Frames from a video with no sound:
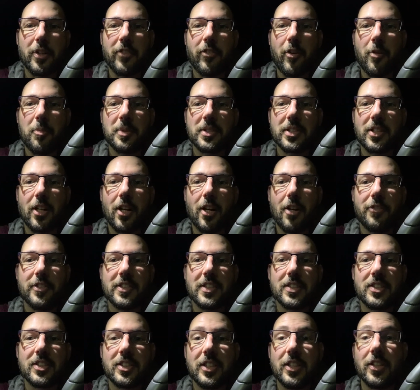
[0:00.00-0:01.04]
25%
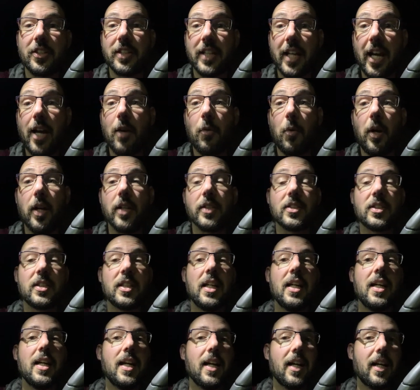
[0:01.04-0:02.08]
off is a steal. Yeah, it was.